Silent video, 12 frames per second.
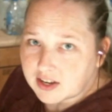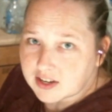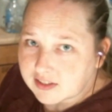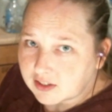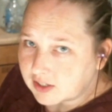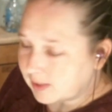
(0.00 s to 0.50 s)
it
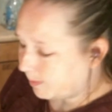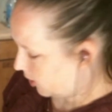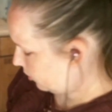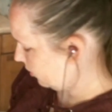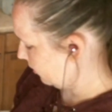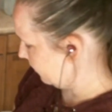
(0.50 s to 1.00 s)
is a good
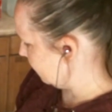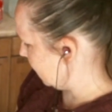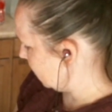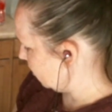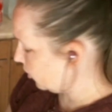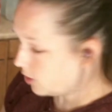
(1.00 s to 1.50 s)
special.
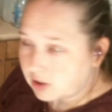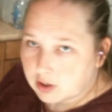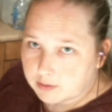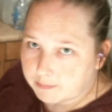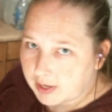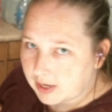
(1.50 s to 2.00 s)
They should
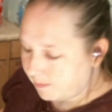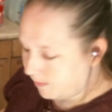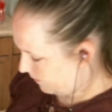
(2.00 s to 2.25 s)
make me